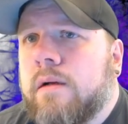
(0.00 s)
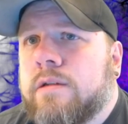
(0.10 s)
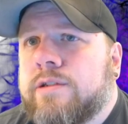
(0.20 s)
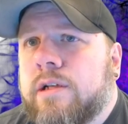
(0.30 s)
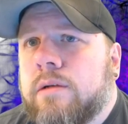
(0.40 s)

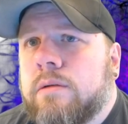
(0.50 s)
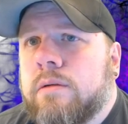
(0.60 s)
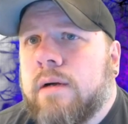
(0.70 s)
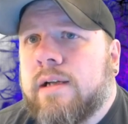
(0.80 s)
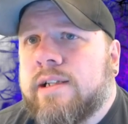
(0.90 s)

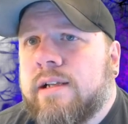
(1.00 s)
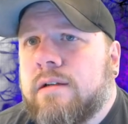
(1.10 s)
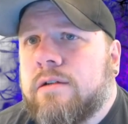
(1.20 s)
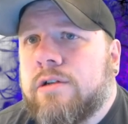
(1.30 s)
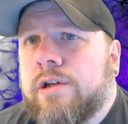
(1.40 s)
So I
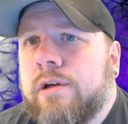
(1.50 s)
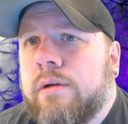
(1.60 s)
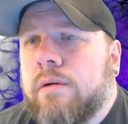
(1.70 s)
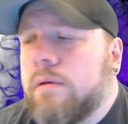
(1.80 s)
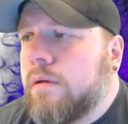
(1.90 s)
said
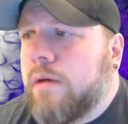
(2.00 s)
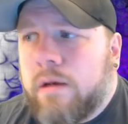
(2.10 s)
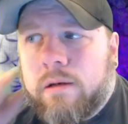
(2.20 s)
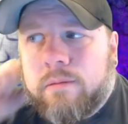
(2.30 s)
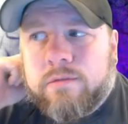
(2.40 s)
2.
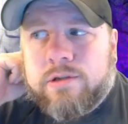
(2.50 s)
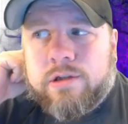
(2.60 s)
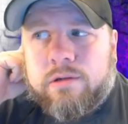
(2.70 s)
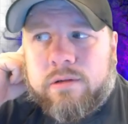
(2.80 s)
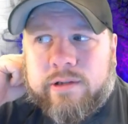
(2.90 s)

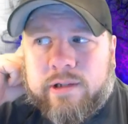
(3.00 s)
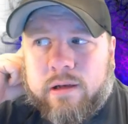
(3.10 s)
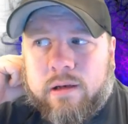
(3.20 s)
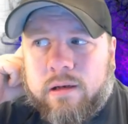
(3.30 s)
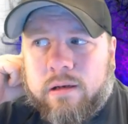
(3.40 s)
2 is
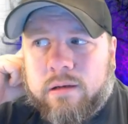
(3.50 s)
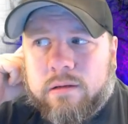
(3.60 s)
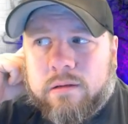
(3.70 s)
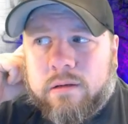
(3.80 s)
1